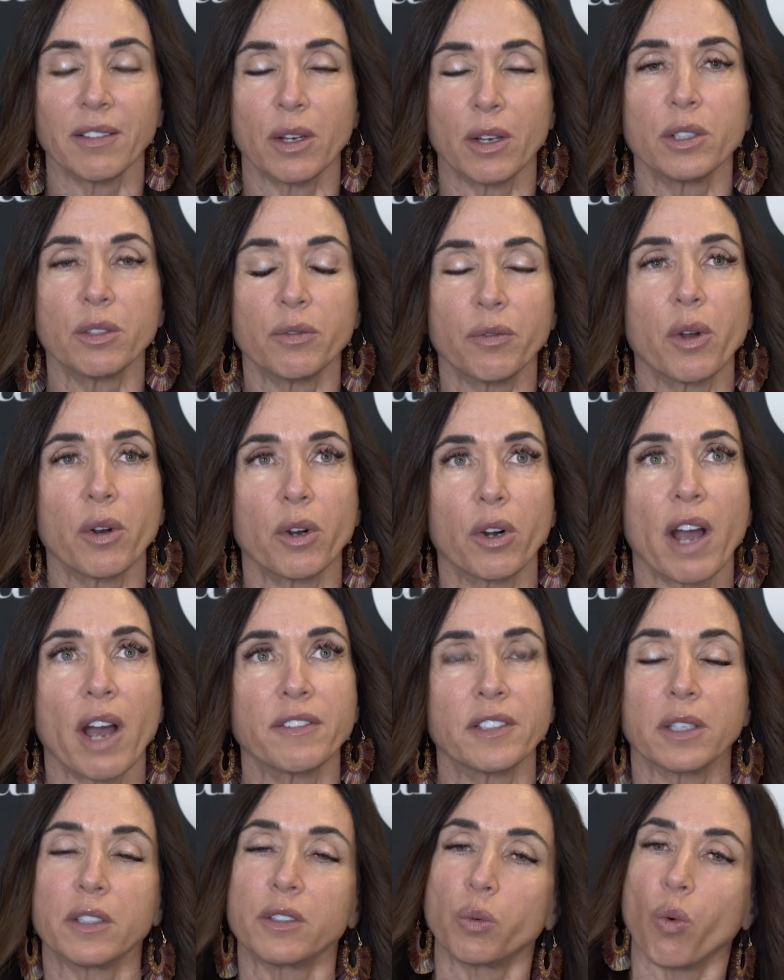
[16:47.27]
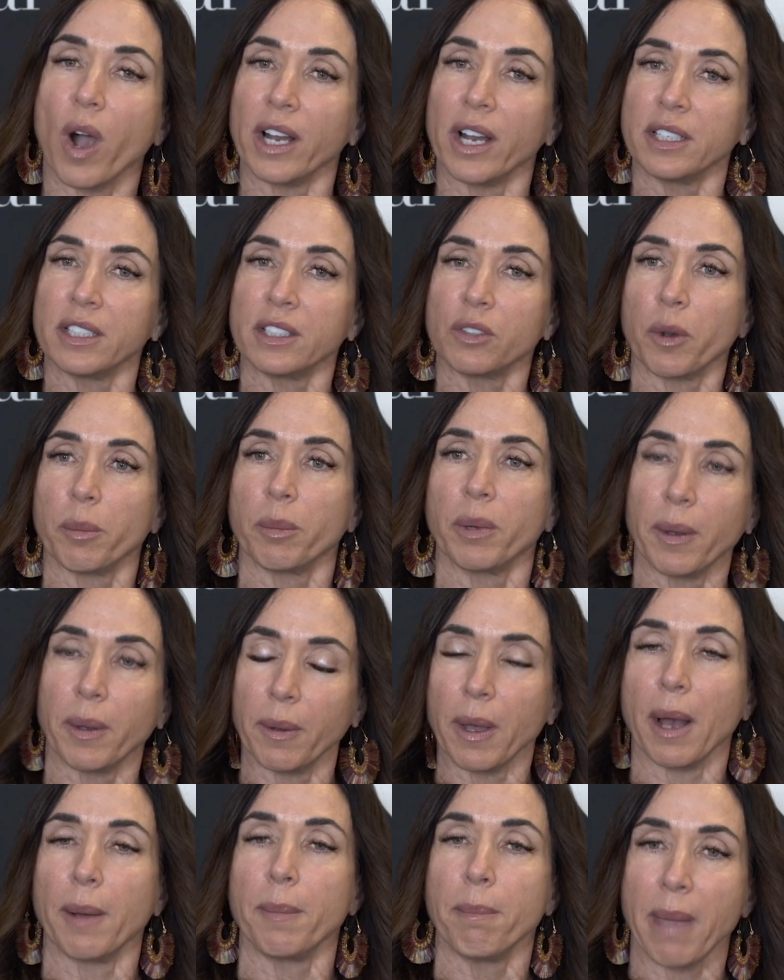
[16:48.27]
Those photographs is one is from
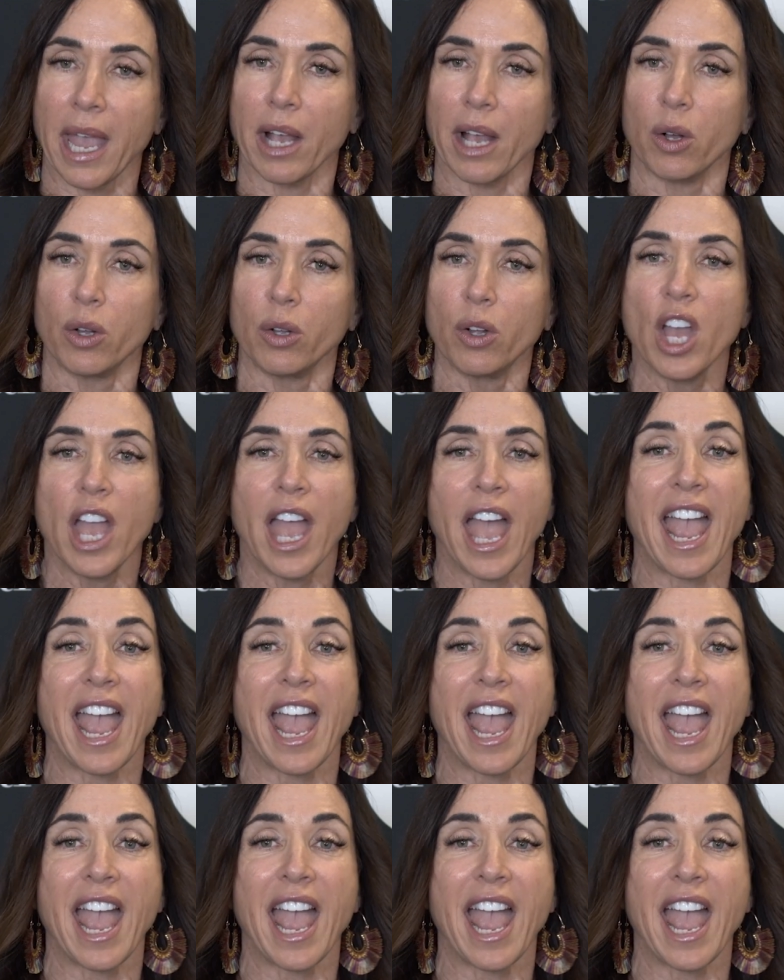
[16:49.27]
a male,